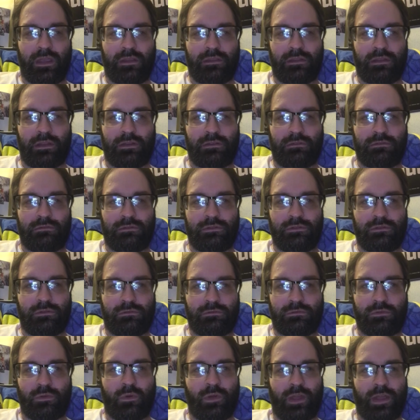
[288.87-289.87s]
and then you
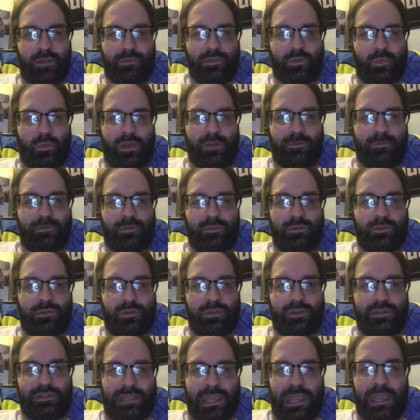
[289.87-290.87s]
don't have to wait for the
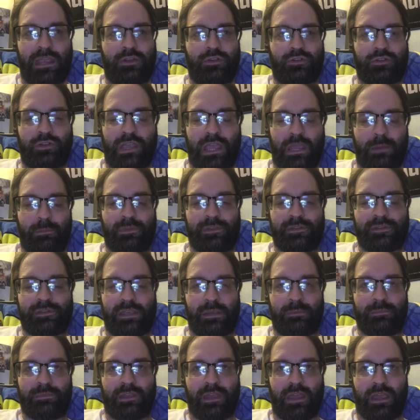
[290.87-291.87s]
goodies and your game at the
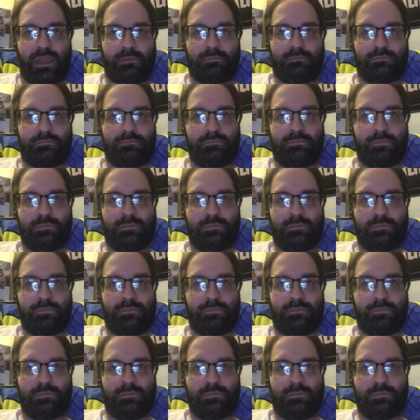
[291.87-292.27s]
same time.